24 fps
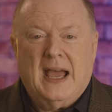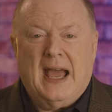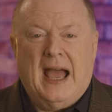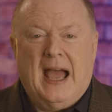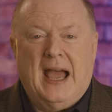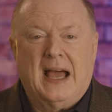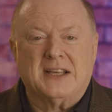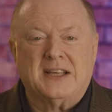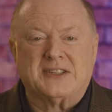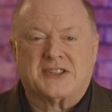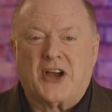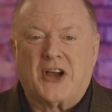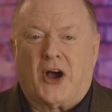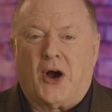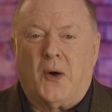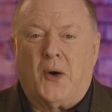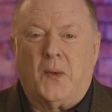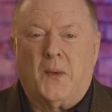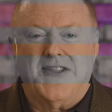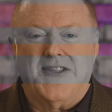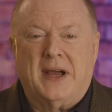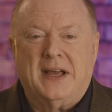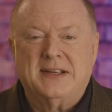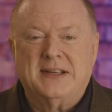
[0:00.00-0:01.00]
As
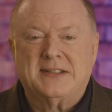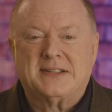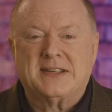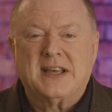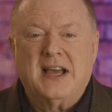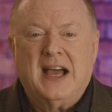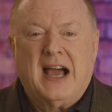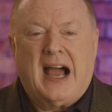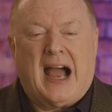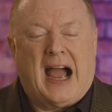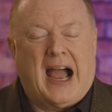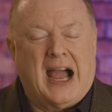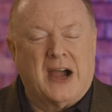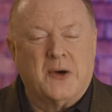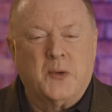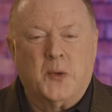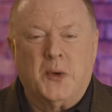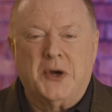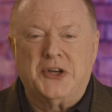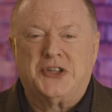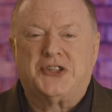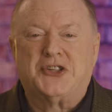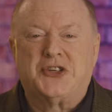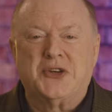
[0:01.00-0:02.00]
always, I
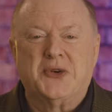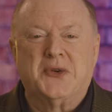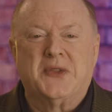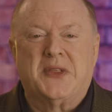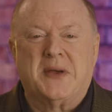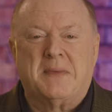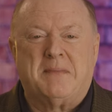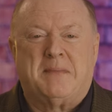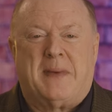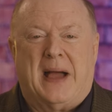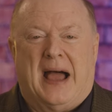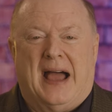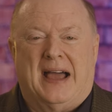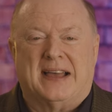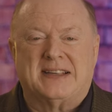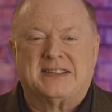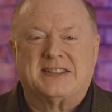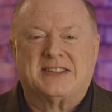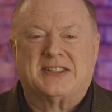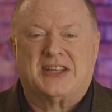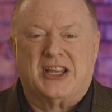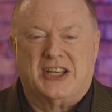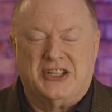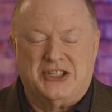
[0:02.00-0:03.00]
wish you the
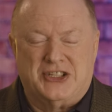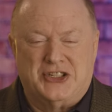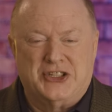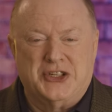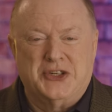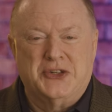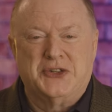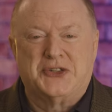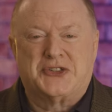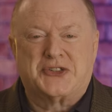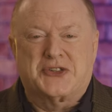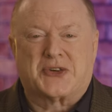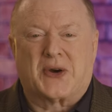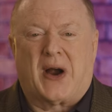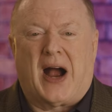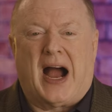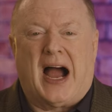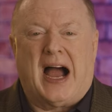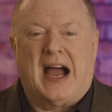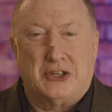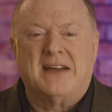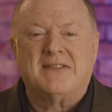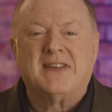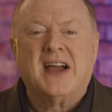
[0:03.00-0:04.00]
best as you
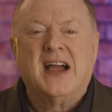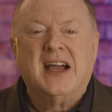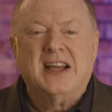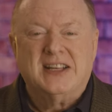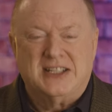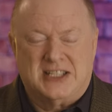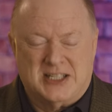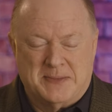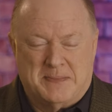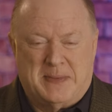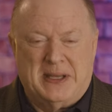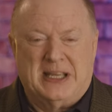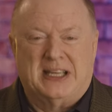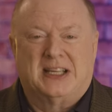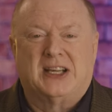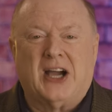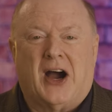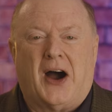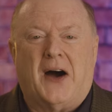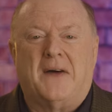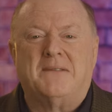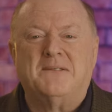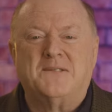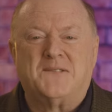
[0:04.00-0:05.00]
strive to
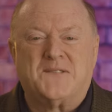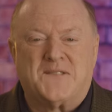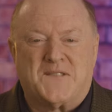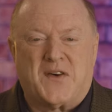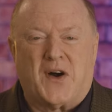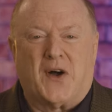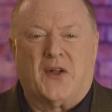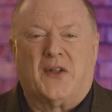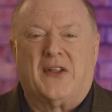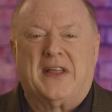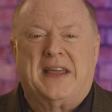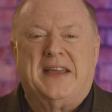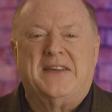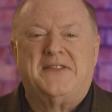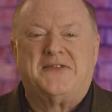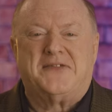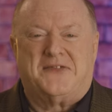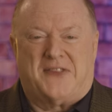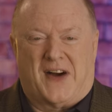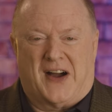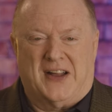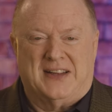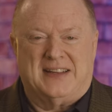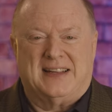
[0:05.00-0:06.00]
become fully
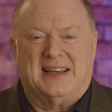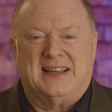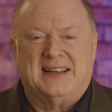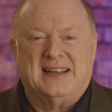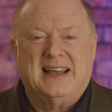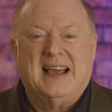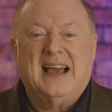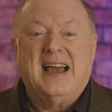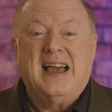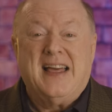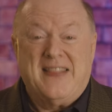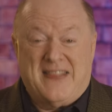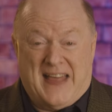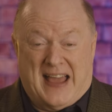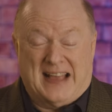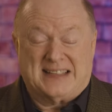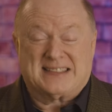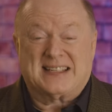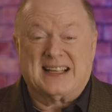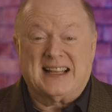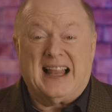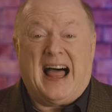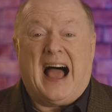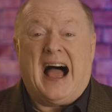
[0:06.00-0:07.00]
funded.
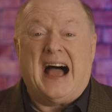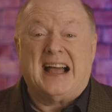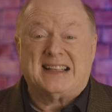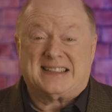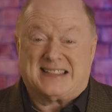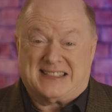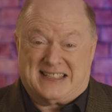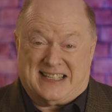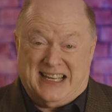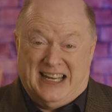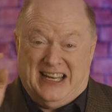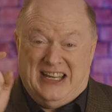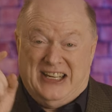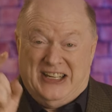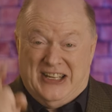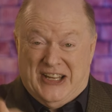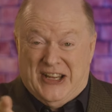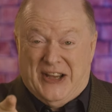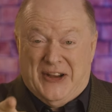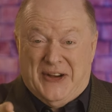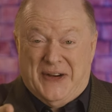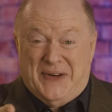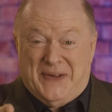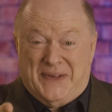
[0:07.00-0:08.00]
Thanks a lot. See
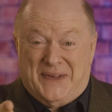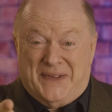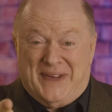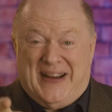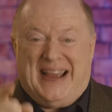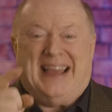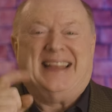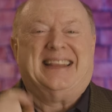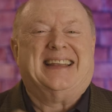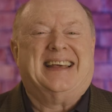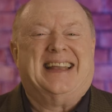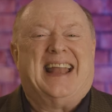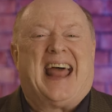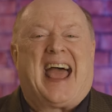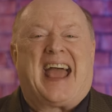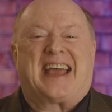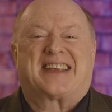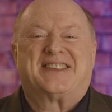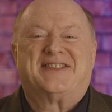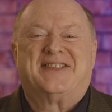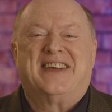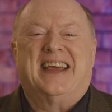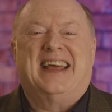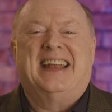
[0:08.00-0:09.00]
you in the
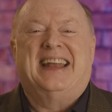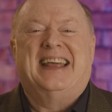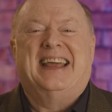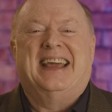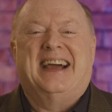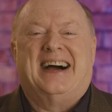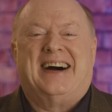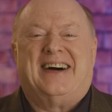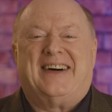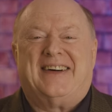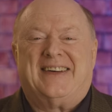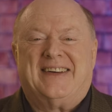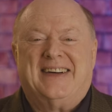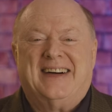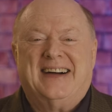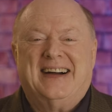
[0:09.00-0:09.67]
next video.